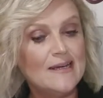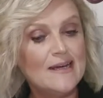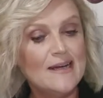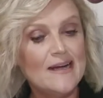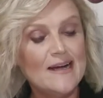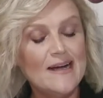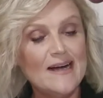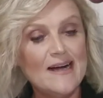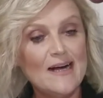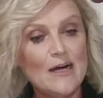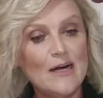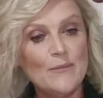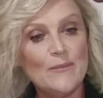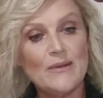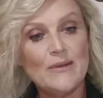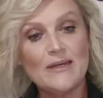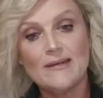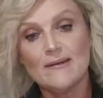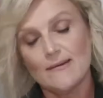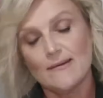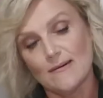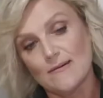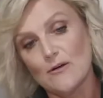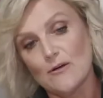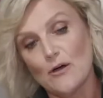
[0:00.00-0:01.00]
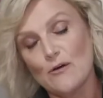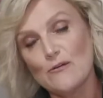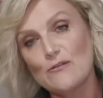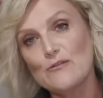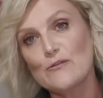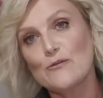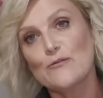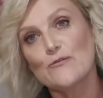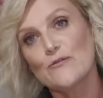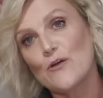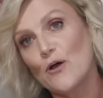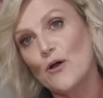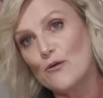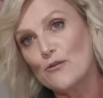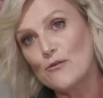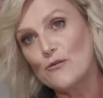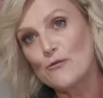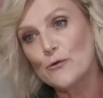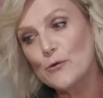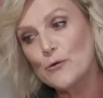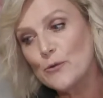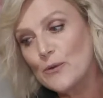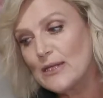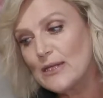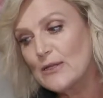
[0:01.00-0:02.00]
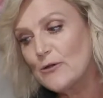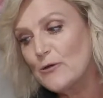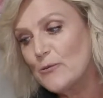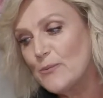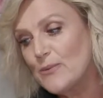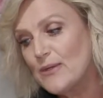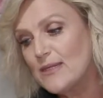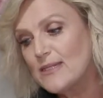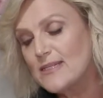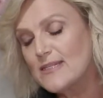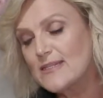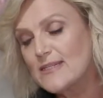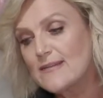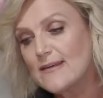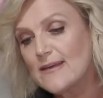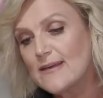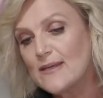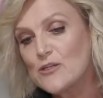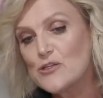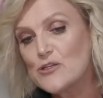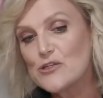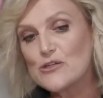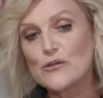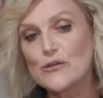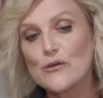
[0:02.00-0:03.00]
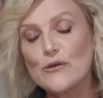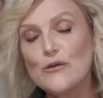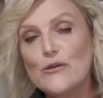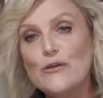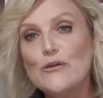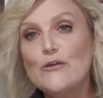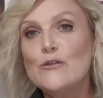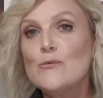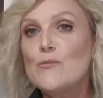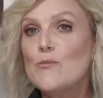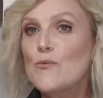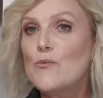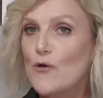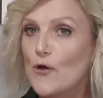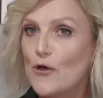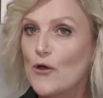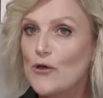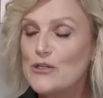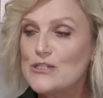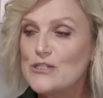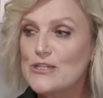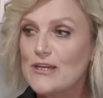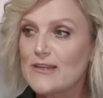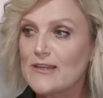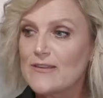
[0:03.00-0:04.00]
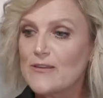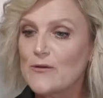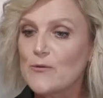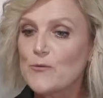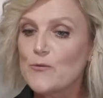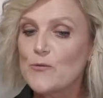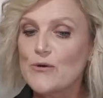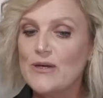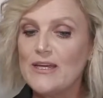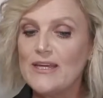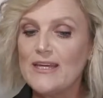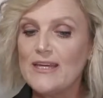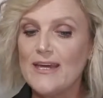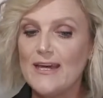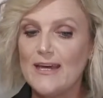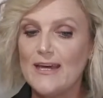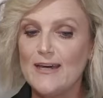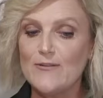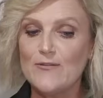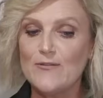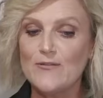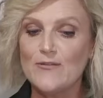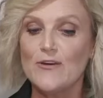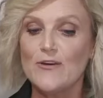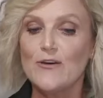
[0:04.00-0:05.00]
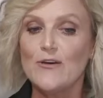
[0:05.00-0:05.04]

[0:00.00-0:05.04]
and I'll sort of go through a little bit and show you the project that we have